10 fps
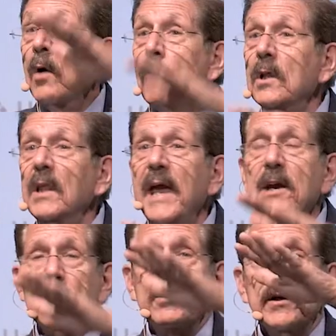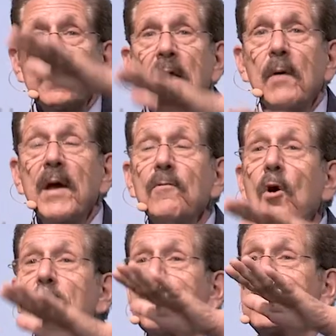We're layered. And we have
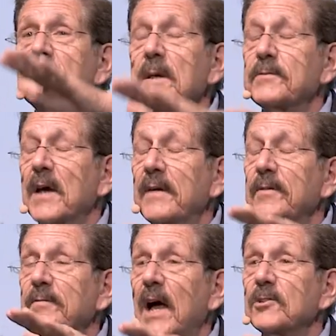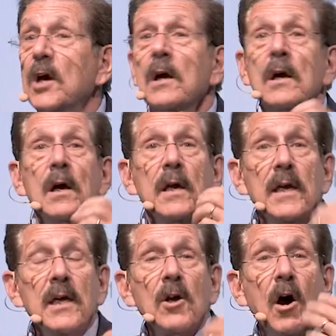all three types of knowledge
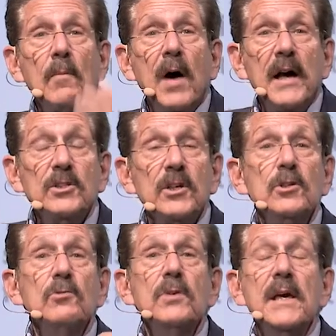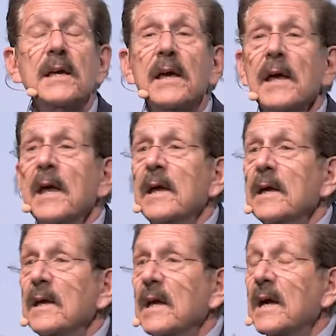in our minds, in unique,
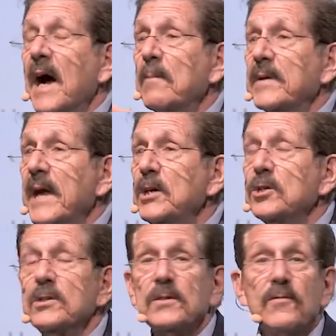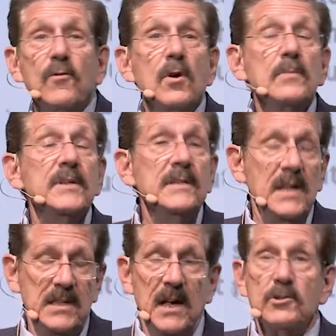in combinations, in forms, in
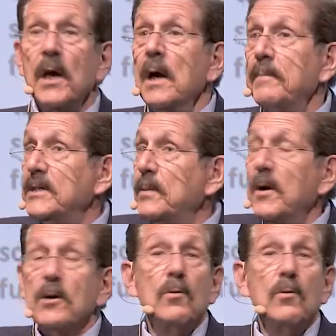details, based upon